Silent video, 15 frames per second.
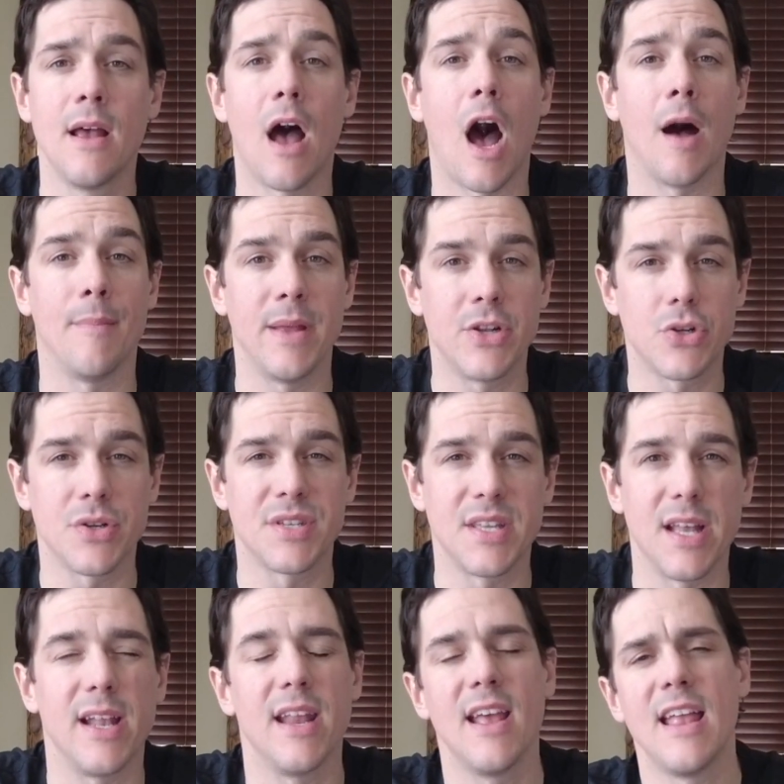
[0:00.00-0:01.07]
I'm
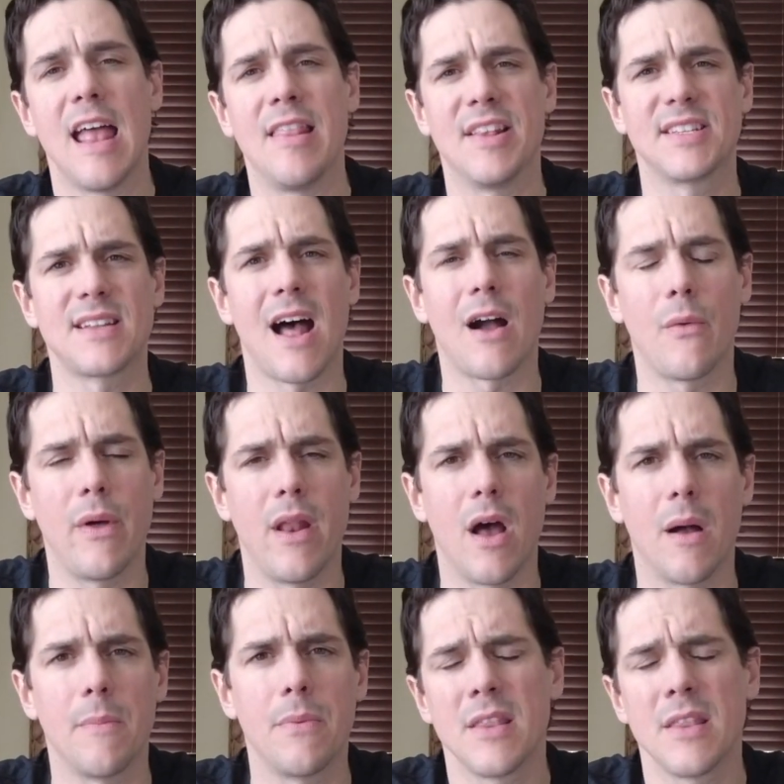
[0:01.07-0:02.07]
interested, and the stock went up.